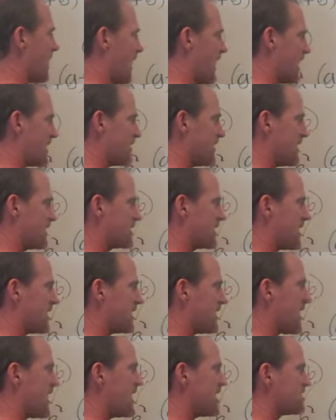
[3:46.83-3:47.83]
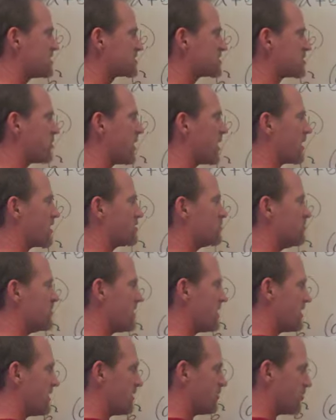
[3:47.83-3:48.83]
I then get a squared
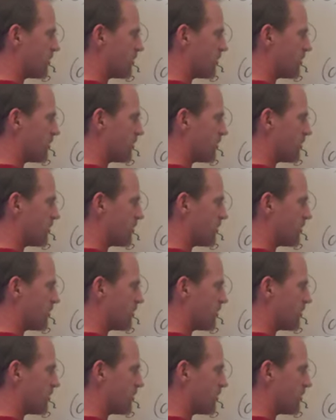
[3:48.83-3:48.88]
b.